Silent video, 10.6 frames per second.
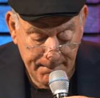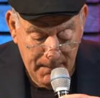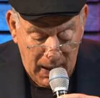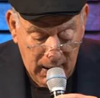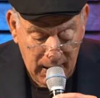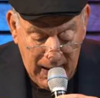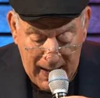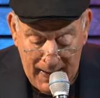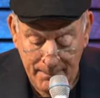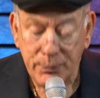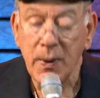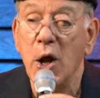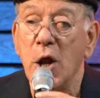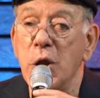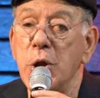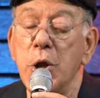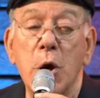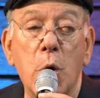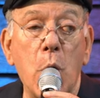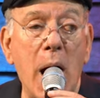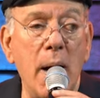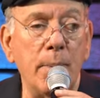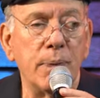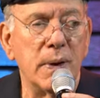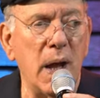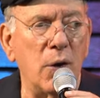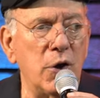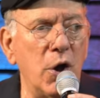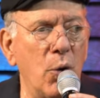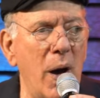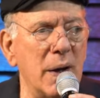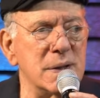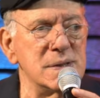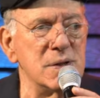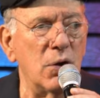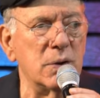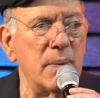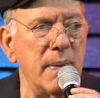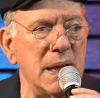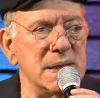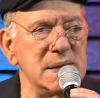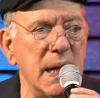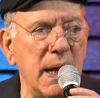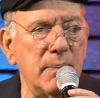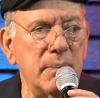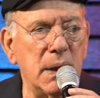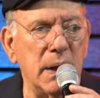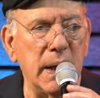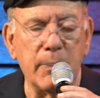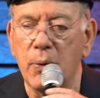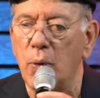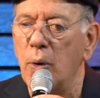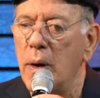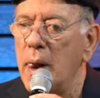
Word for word: Machla, Noah. Now, Noah is not a man's name in Hebrew.